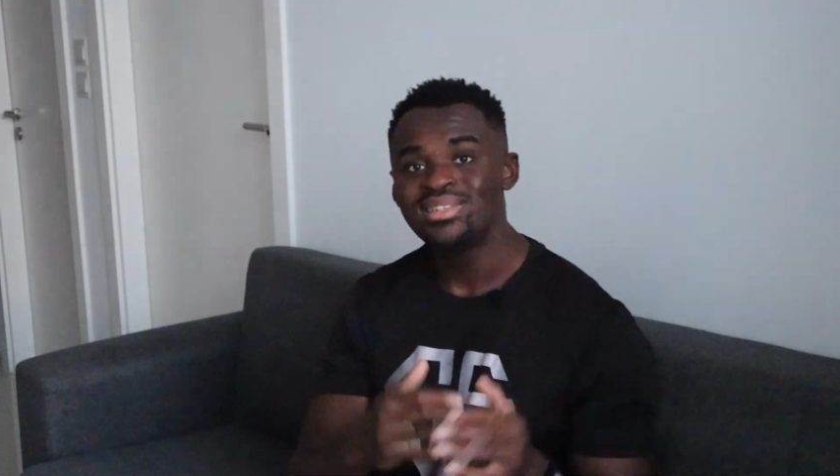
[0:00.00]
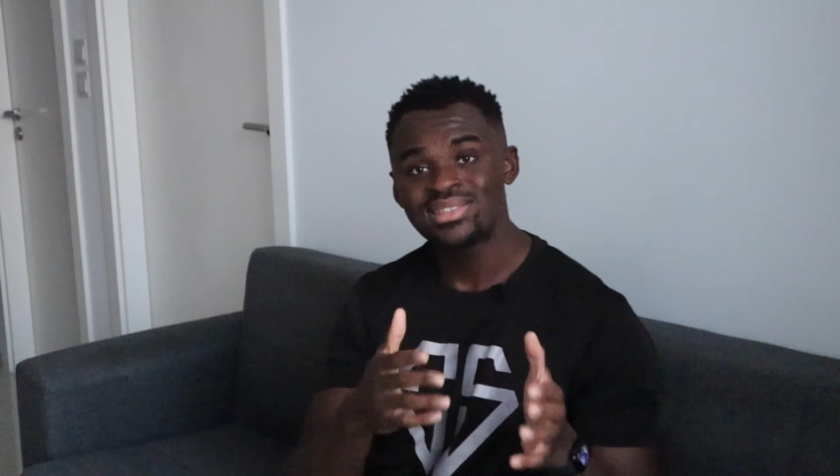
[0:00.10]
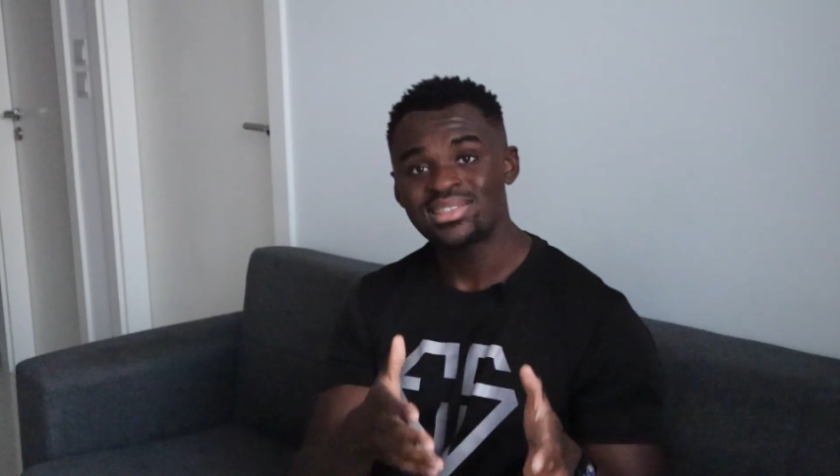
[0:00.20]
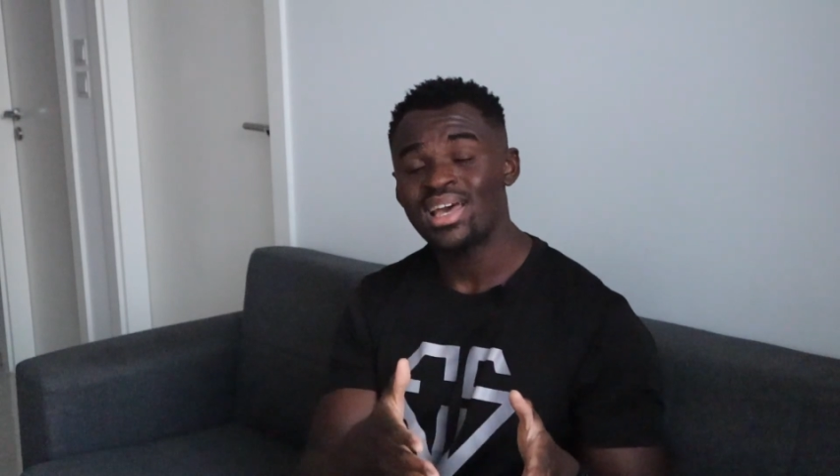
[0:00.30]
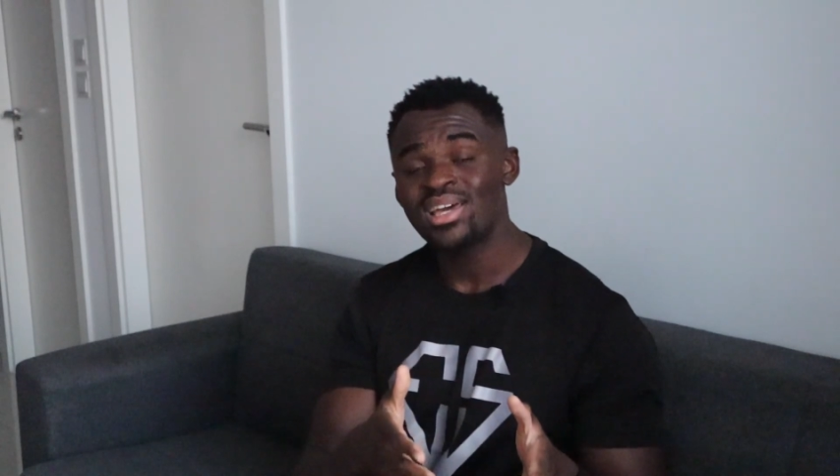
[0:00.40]

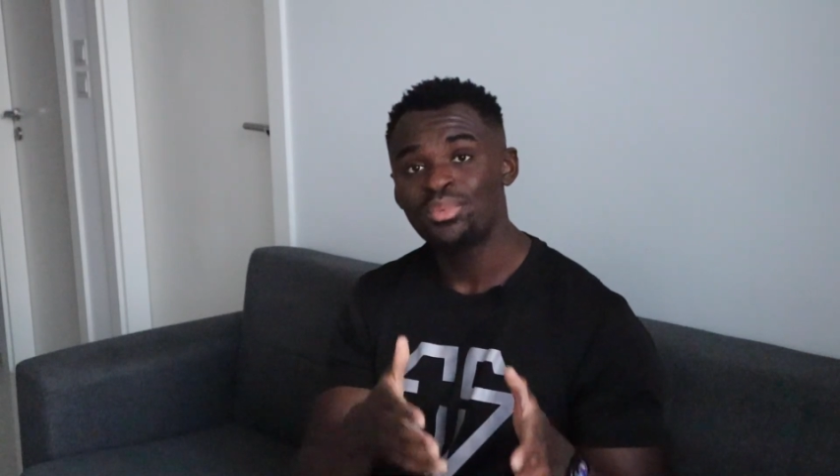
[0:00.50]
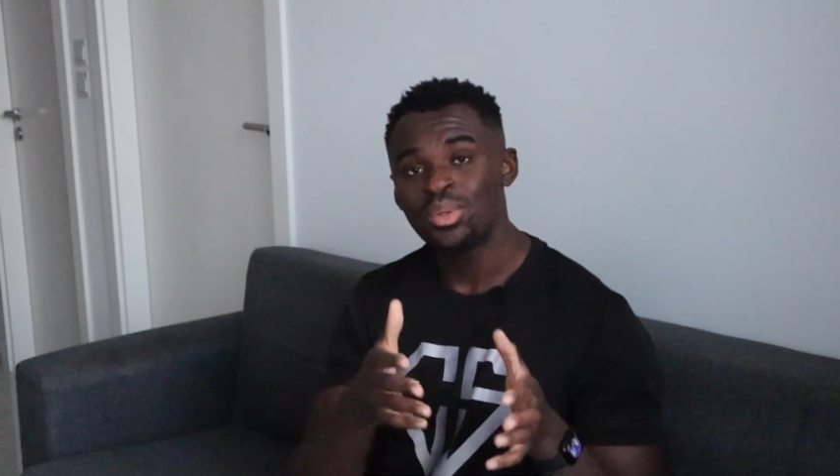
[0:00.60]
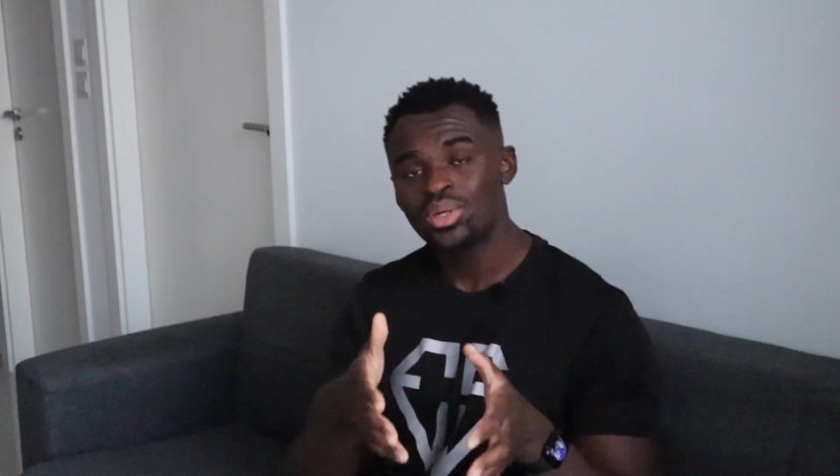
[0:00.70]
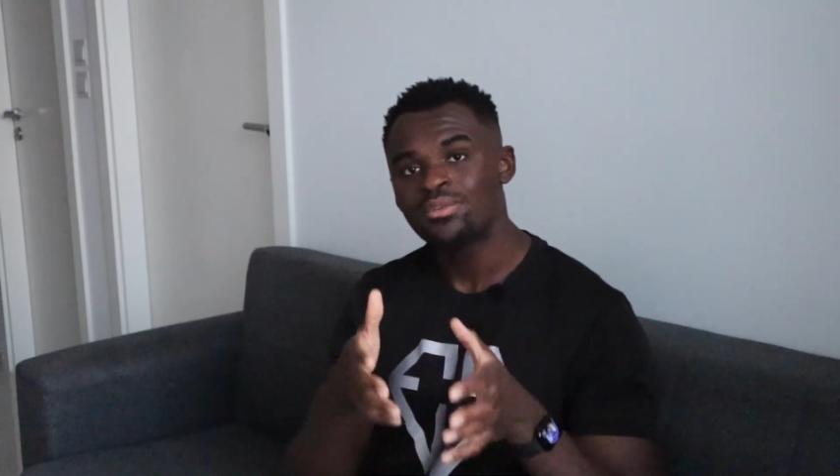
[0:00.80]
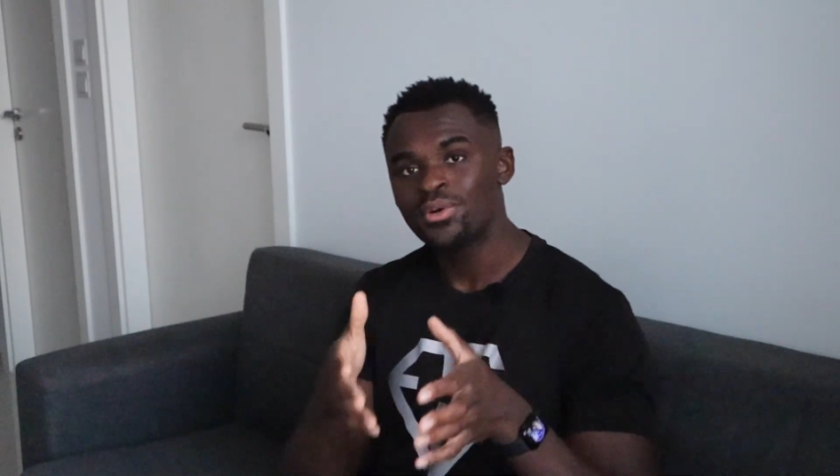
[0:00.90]
Instead, we
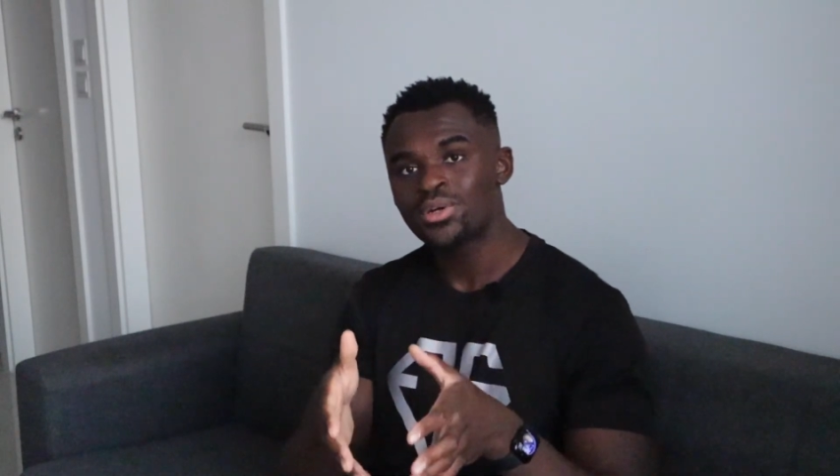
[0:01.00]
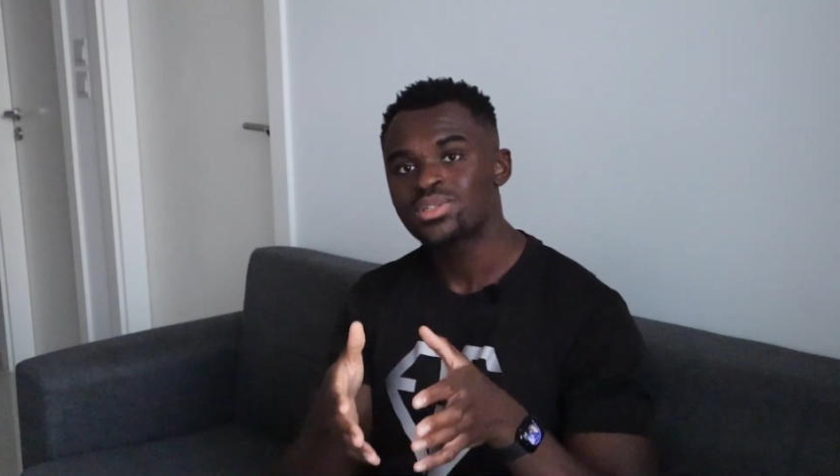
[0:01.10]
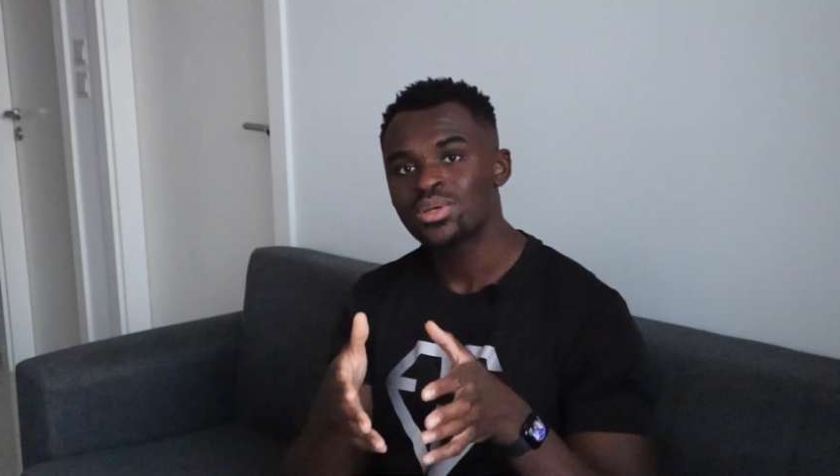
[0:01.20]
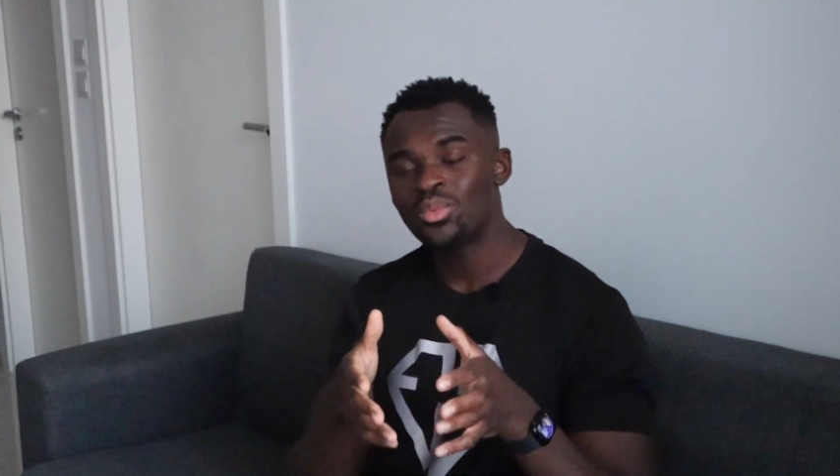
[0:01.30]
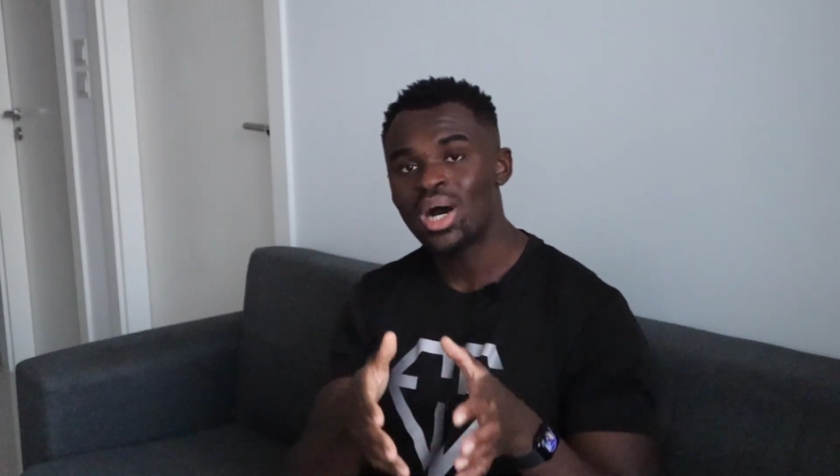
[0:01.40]
want to
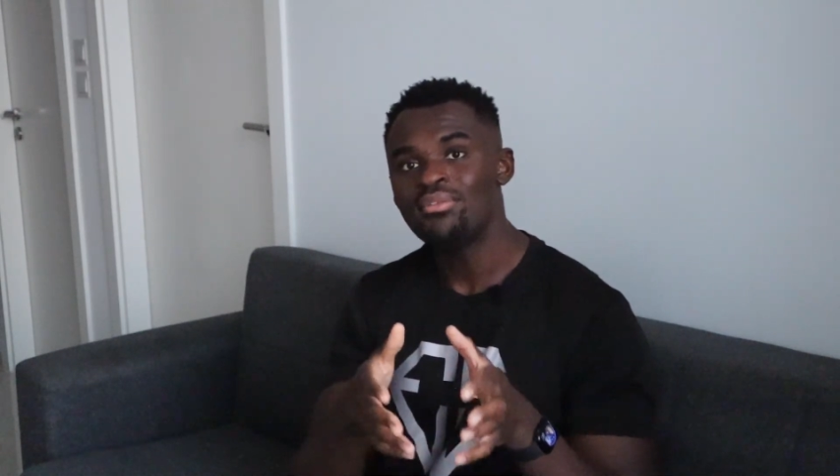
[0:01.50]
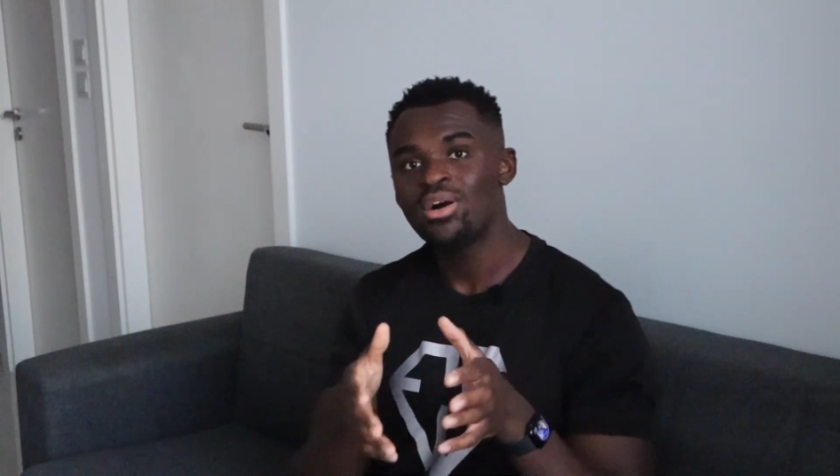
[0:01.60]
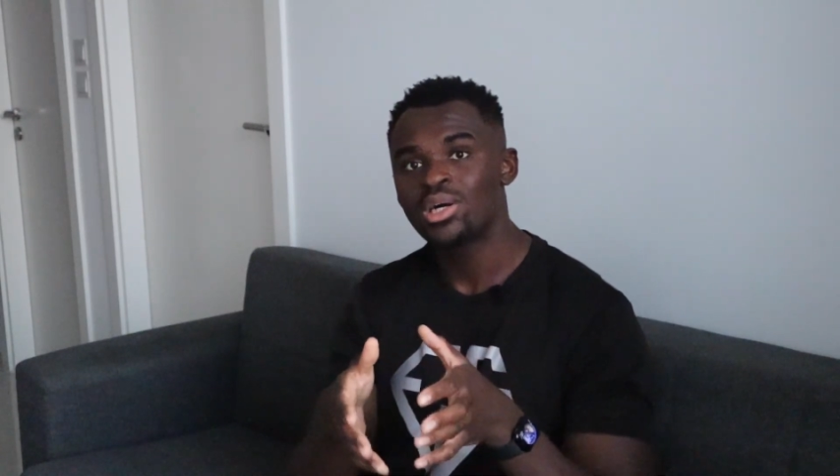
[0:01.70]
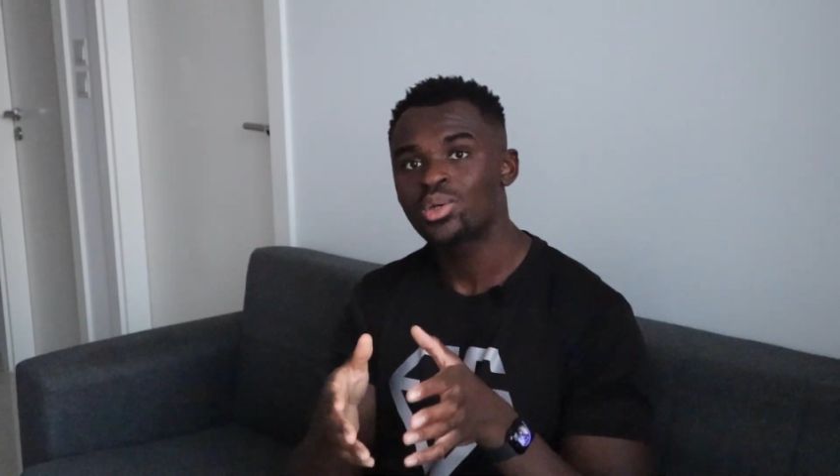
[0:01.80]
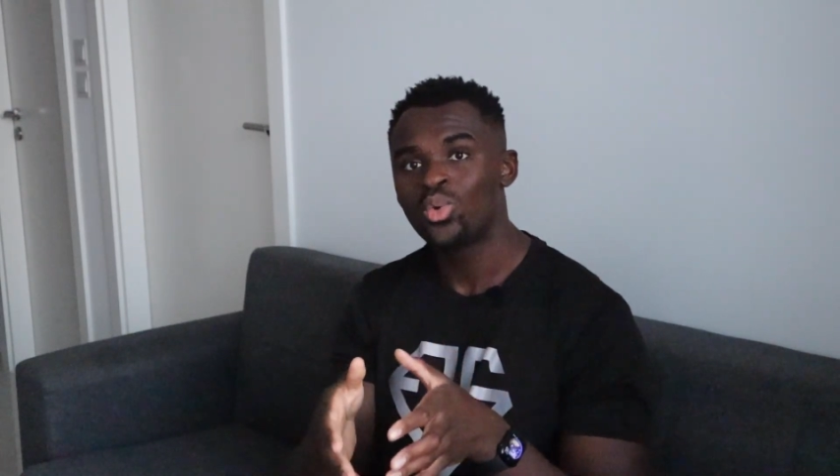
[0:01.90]
focus on what I've
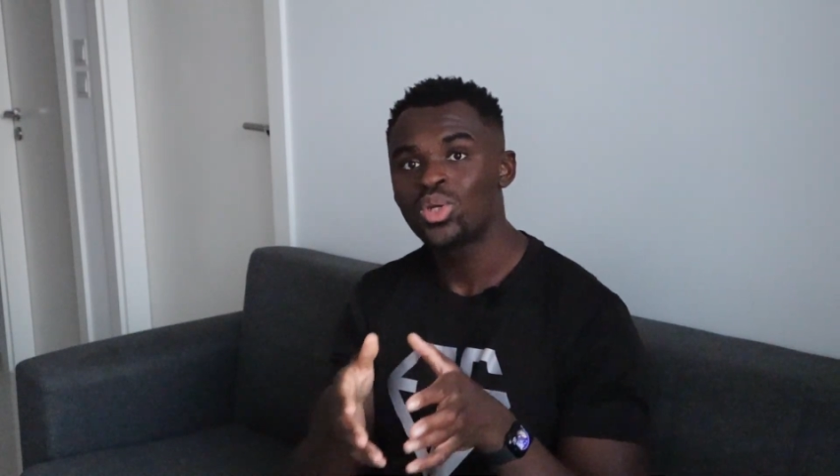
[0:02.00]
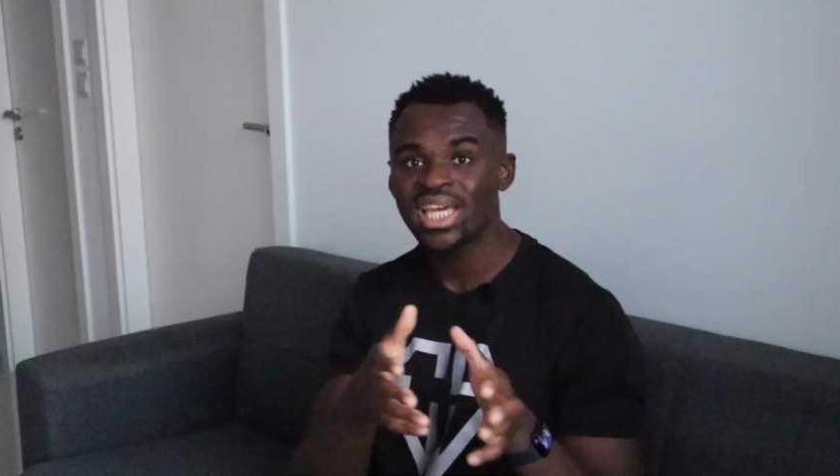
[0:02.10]
heard called